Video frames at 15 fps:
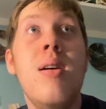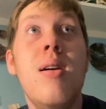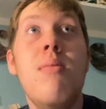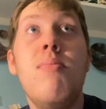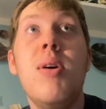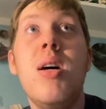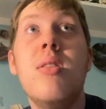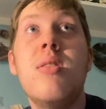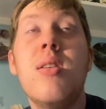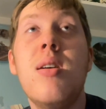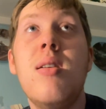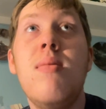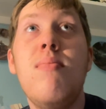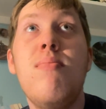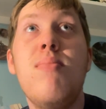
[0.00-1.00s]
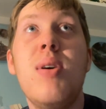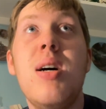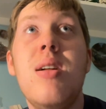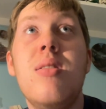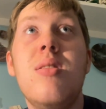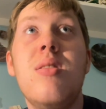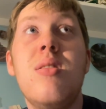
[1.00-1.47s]
But
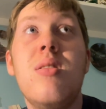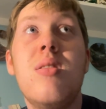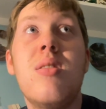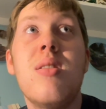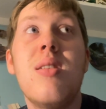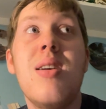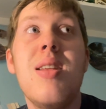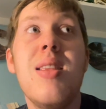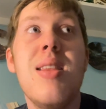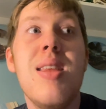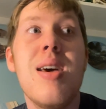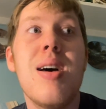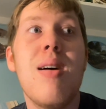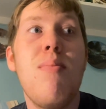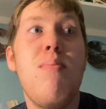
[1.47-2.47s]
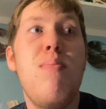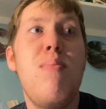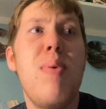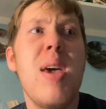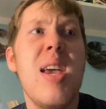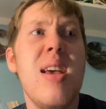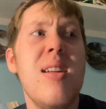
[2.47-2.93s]
yeah,
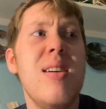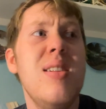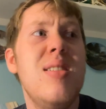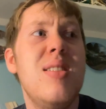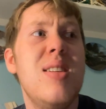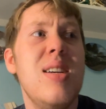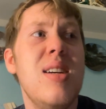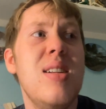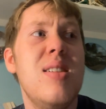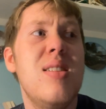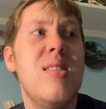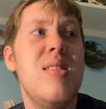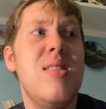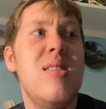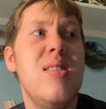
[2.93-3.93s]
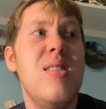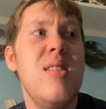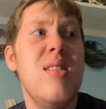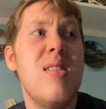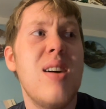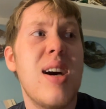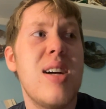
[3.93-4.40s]
Peter did
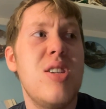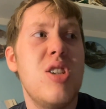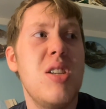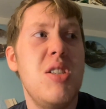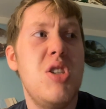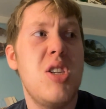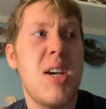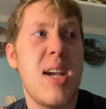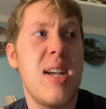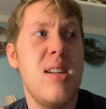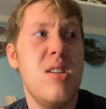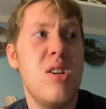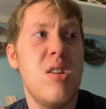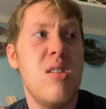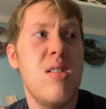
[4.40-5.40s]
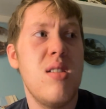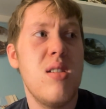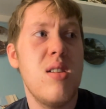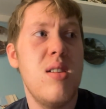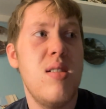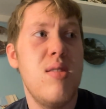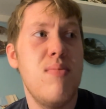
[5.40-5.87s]
not actually change a lot
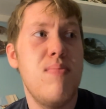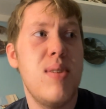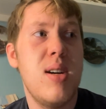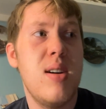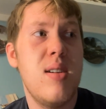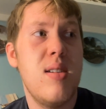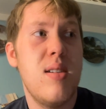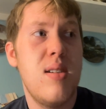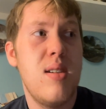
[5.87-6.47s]
now, but